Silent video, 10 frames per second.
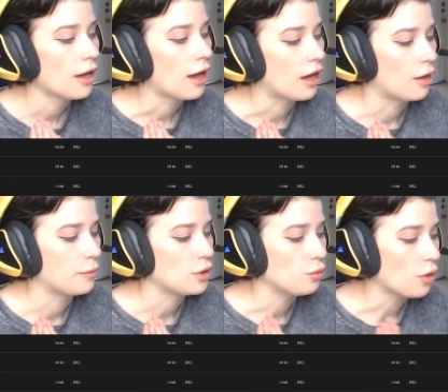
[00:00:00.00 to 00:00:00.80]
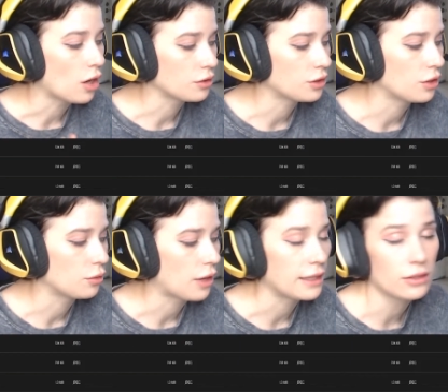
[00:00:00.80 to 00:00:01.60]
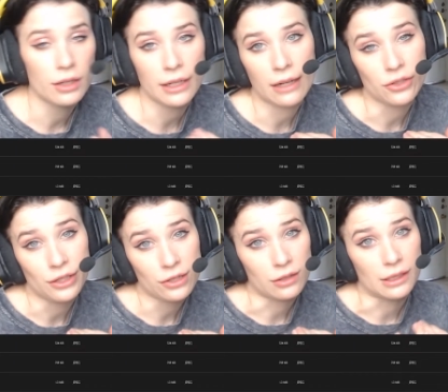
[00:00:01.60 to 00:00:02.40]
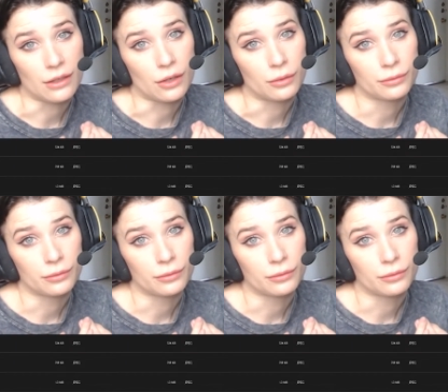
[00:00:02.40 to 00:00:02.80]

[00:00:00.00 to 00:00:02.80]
I started out traditionally though.